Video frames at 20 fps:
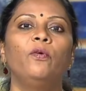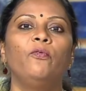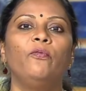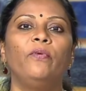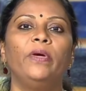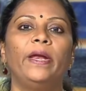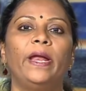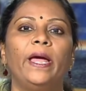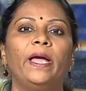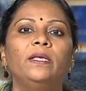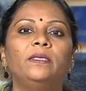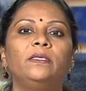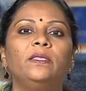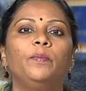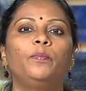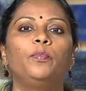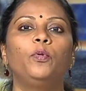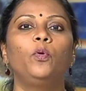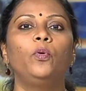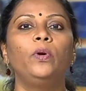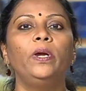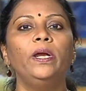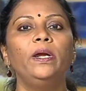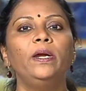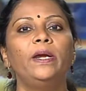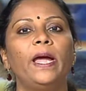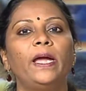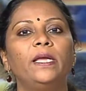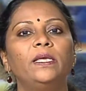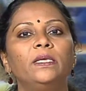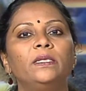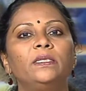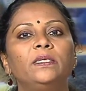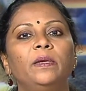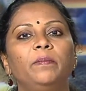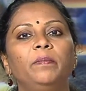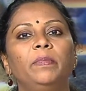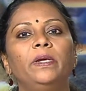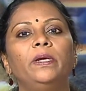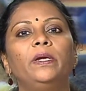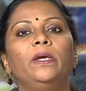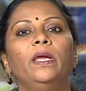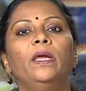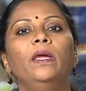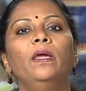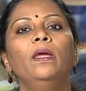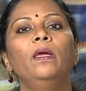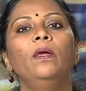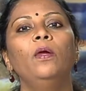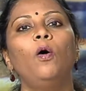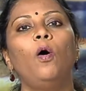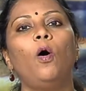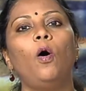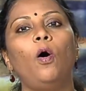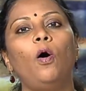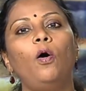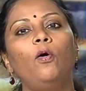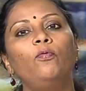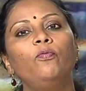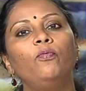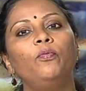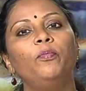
whereas the protein digestibility of